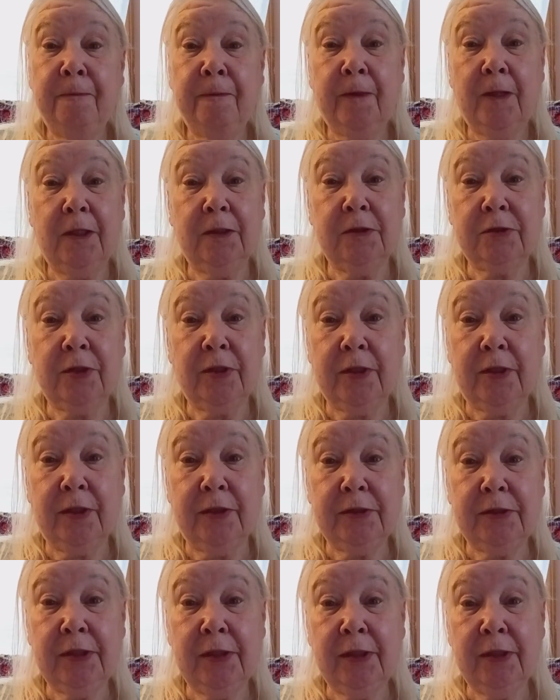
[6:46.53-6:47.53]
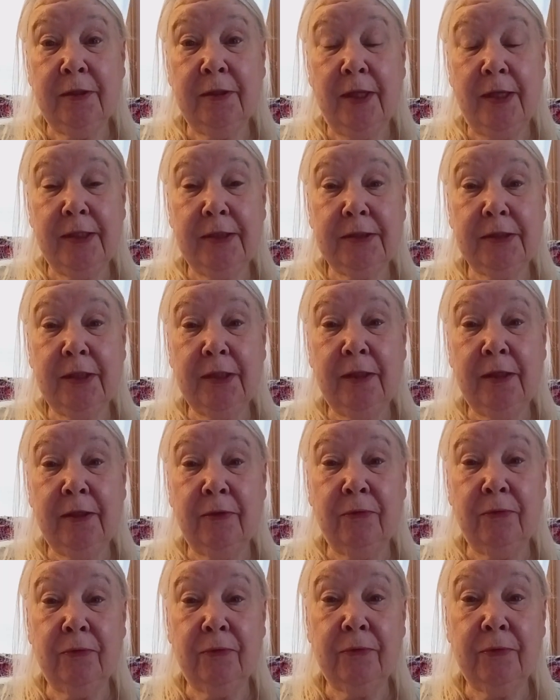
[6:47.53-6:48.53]
because like I said last night
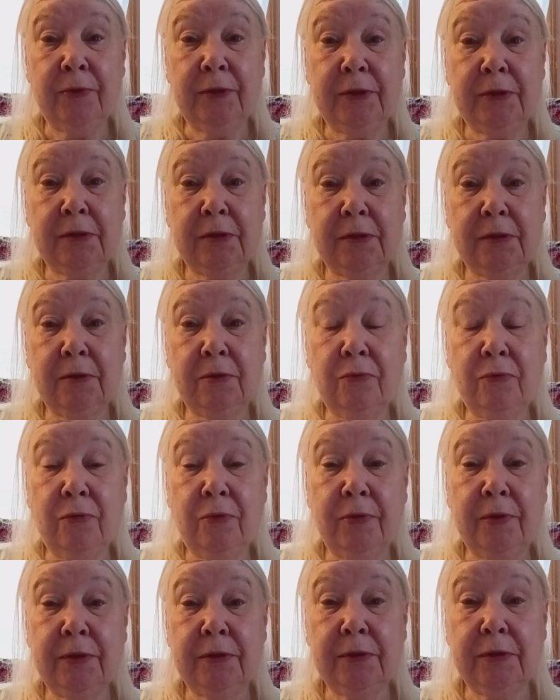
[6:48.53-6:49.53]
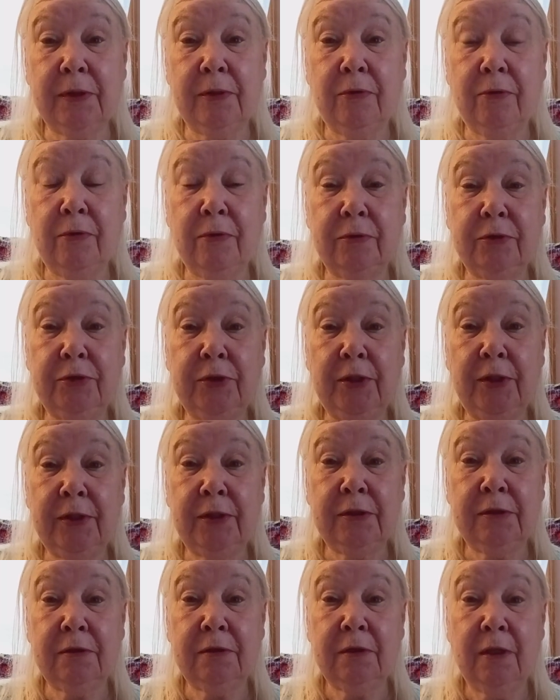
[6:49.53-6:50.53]
in Lori's Stories and
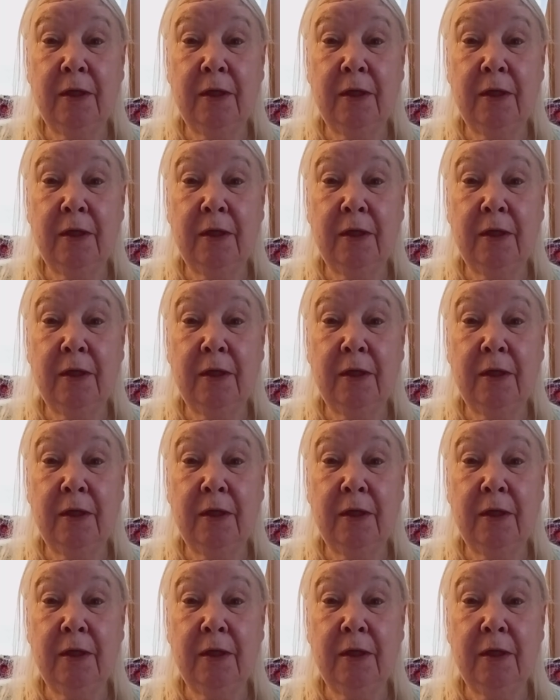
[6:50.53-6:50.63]
Crochets